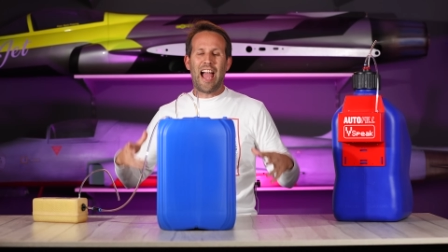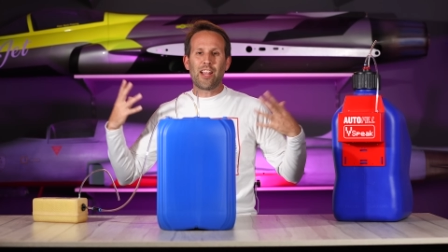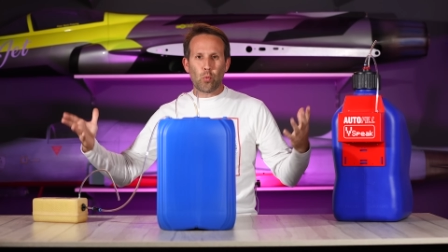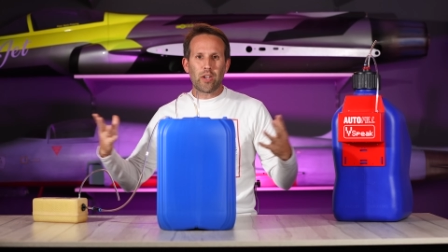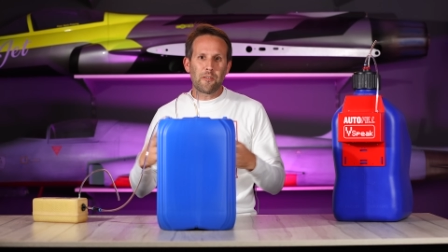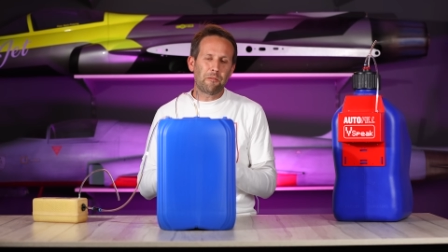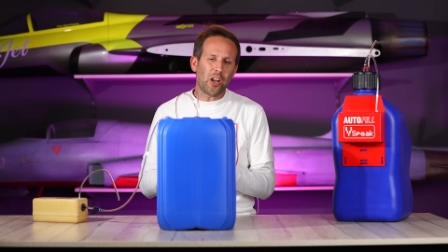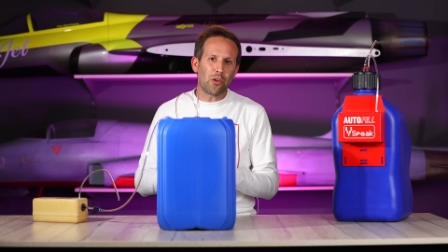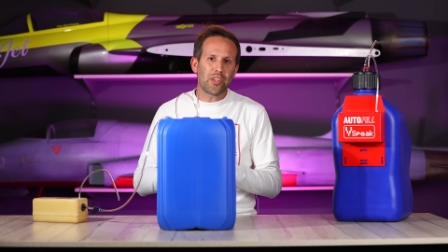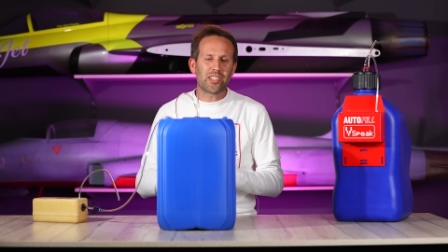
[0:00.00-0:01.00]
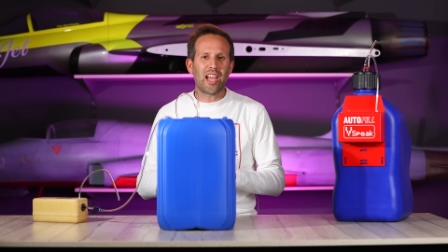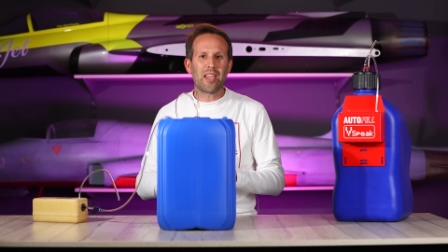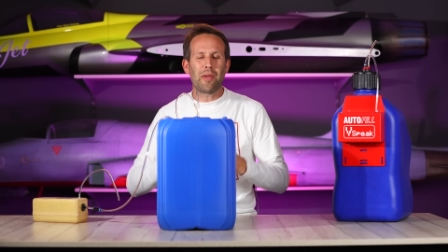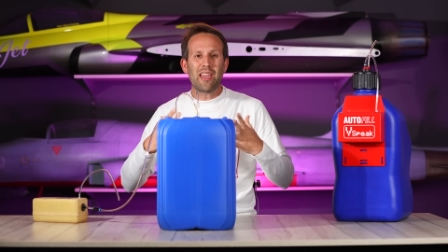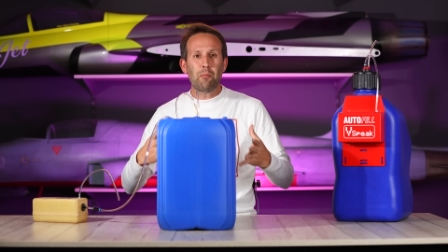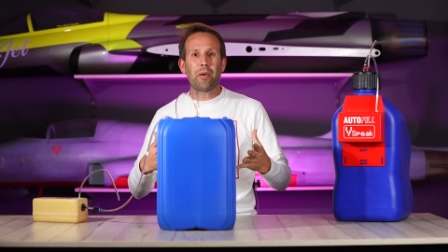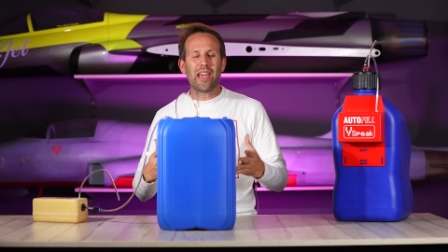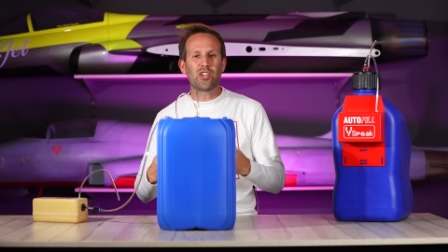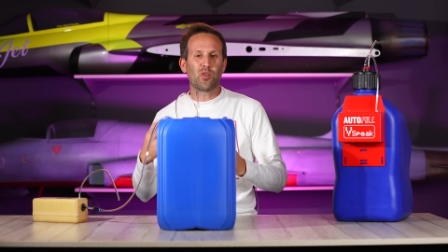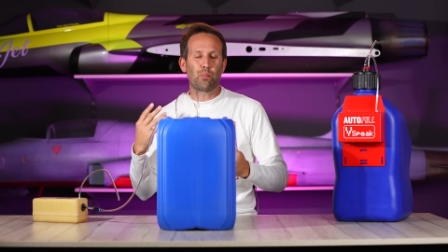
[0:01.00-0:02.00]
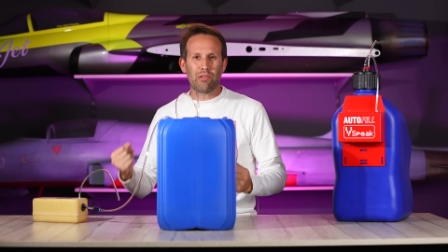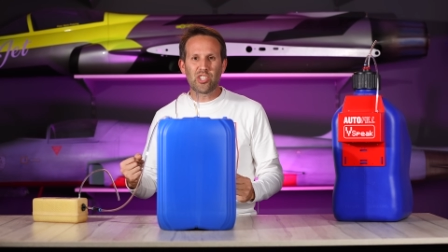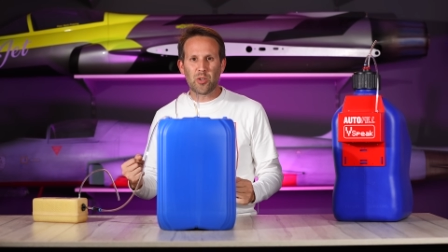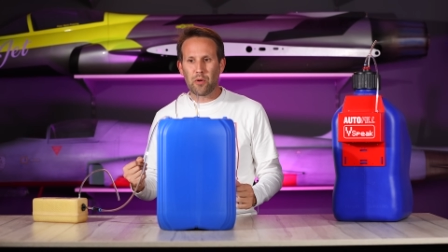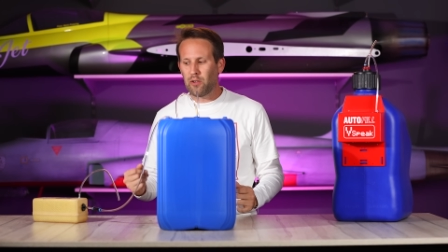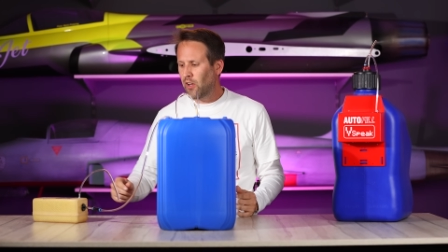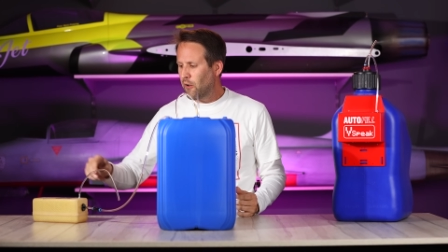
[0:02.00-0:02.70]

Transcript: And we can follow the same impatient principle